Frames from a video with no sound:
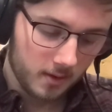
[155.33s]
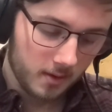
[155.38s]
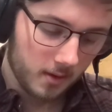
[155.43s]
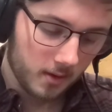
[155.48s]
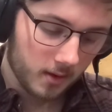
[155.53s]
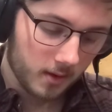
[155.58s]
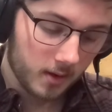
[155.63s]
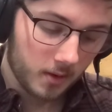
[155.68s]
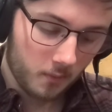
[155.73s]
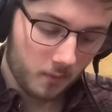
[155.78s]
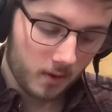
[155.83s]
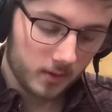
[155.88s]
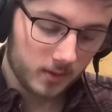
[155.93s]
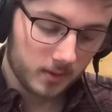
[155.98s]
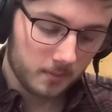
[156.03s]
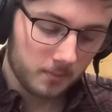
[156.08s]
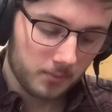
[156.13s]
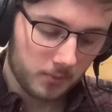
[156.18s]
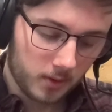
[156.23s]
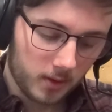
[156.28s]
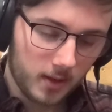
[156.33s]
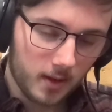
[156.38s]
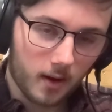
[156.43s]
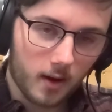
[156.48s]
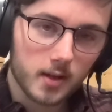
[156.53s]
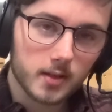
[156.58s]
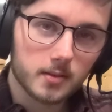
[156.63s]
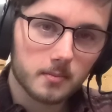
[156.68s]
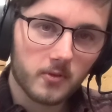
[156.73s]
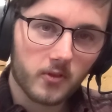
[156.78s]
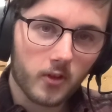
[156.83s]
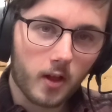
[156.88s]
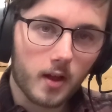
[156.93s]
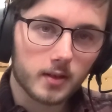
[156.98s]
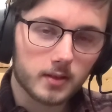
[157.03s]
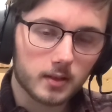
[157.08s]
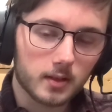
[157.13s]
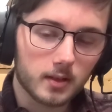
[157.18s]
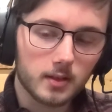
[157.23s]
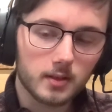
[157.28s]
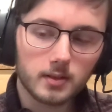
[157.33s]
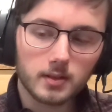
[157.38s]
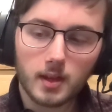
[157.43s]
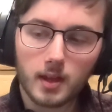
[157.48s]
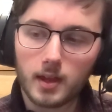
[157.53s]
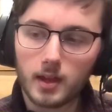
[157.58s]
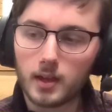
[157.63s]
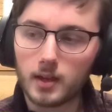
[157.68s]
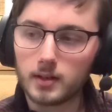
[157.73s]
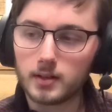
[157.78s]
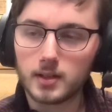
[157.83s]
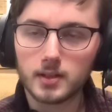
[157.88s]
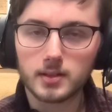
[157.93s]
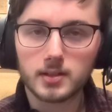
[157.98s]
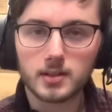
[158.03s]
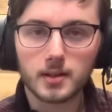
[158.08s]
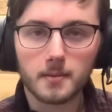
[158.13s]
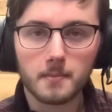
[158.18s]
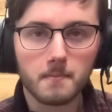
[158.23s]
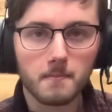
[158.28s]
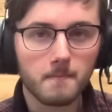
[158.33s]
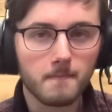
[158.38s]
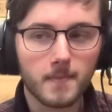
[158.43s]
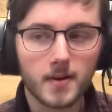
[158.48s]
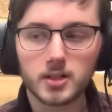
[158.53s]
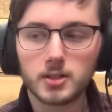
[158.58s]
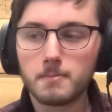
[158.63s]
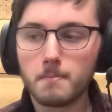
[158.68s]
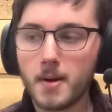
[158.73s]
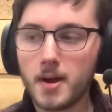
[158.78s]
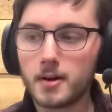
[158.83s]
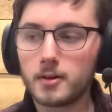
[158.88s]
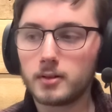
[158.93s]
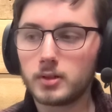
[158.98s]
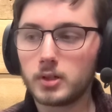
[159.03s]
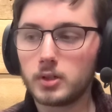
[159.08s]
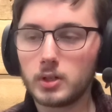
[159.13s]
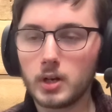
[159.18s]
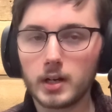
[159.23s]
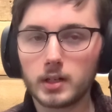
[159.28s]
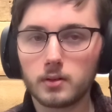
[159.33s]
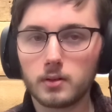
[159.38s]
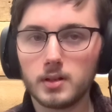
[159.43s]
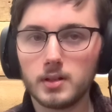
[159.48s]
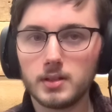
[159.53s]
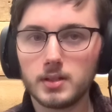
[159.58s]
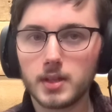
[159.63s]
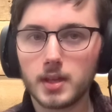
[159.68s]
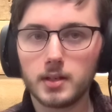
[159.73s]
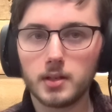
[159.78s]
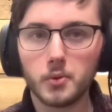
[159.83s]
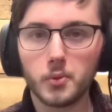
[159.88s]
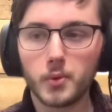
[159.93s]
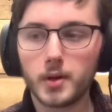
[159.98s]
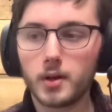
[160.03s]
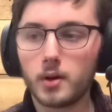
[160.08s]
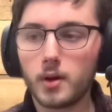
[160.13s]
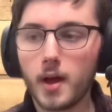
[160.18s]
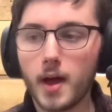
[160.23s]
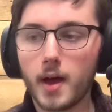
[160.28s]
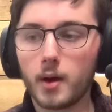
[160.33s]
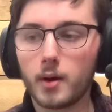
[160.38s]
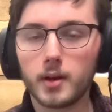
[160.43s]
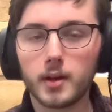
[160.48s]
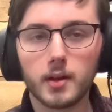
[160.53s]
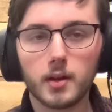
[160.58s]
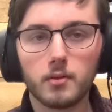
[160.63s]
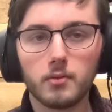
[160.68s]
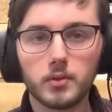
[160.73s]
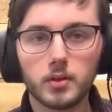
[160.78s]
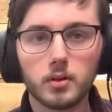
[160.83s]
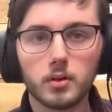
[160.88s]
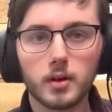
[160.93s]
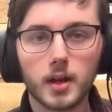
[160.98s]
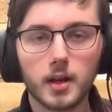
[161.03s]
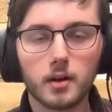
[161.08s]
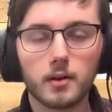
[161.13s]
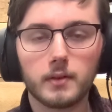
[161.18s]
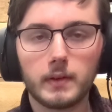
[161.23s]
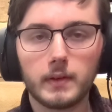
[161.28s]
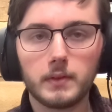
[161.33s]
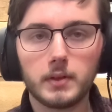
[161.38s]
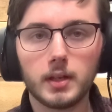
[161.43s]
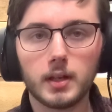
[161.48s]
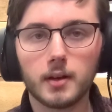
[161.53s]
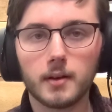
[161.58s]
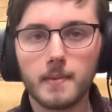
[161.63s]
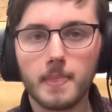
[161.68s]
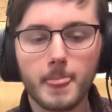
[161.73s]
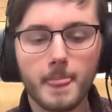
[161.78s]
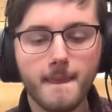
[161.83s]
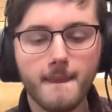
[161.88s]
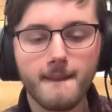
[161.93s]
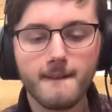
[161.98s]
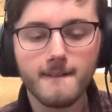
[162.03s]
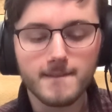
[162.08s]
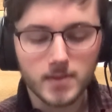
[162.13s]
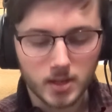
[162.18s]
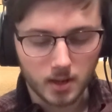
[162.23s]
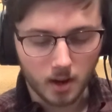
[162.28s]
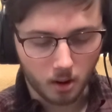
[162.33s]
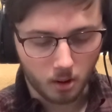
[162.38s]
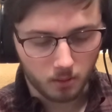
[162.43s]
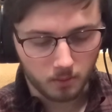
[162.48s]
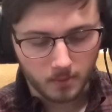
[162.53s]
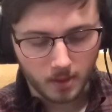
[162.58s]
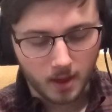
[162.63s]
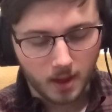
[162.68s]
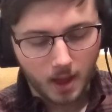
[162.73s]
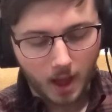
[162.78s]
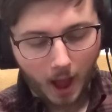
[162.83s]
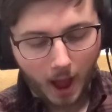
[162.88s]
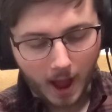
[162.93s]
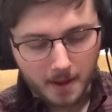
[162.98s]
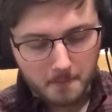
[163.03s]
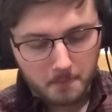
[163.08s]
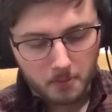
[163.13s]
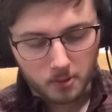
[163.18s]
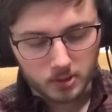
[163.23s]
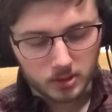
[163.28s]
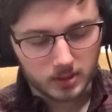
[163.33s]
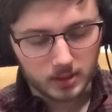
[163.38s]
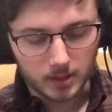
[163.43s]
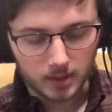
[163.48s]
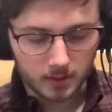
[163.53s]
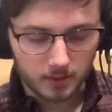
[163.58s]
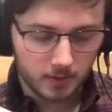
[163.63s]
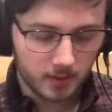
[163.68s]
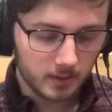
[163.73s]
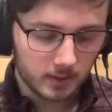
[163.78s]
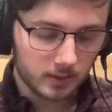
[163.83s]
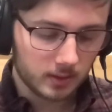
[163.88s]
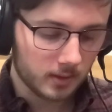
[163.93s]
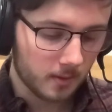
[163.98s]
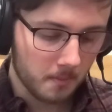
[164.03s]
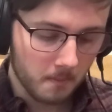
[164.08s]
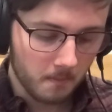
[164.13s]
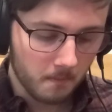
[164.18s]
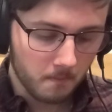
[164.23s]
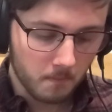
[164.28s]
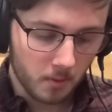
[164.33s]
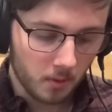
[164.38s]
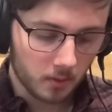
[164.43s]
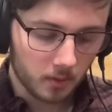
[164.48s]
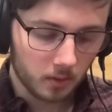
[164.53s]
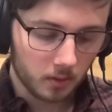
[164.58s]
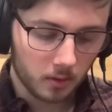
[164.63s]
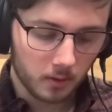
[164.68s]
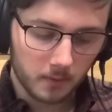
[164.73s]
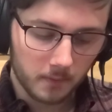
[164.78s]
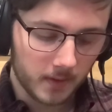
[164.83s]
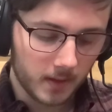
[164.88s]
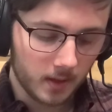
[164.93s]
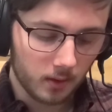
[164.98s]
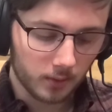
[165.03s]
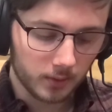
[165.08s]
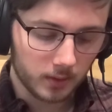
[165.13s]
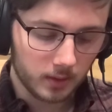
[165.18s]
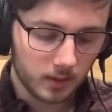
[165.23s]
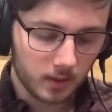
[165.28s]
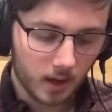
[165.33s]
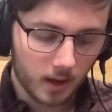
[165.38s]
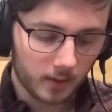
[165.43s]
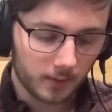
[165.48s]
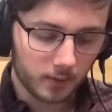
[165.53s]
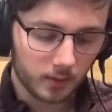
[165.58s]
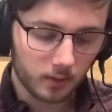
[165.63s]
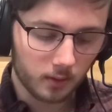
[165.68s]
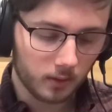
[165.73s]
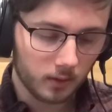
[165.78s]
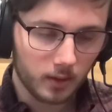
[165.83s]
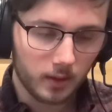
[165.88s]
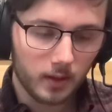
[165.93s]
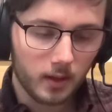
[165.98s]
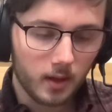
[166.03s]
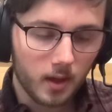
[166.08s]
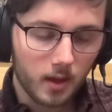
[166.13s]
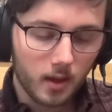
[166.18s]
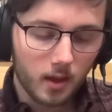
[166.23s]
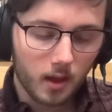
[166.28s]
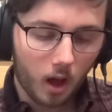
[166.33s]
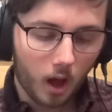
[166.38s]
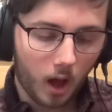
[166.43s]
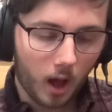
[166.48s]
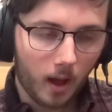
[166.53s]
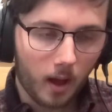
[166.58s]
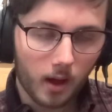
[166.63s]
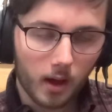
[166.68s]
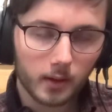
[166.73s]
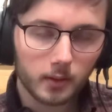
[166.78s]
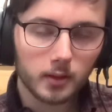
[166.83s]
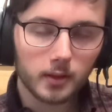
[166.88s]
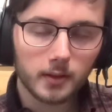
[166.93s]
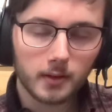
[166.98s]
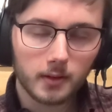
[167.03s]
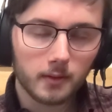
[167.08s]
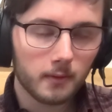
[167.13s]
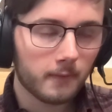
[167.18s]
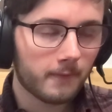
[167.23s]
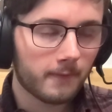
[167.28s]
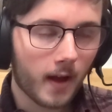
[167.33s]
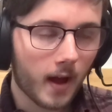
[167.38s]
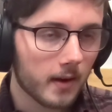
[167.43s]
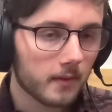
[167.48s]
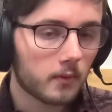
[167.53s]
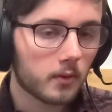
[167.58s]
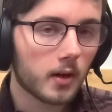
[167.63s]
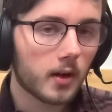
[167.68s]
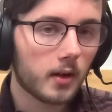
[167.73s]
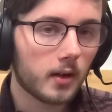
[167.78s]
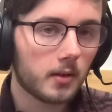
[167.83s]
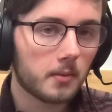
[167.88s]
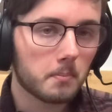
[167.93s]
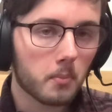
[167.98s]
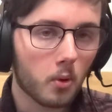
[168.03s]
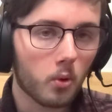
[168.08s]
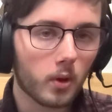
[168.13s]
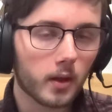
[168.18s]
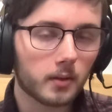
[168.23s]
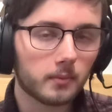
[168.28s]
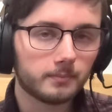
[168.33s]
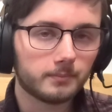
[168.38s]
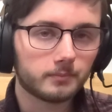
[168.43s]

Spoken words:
can run some pretty awesome velocities and get some much better trajectories than you will out of your AR-15. So I'm pushing this Berger VLD Hunter 105 grain bullet.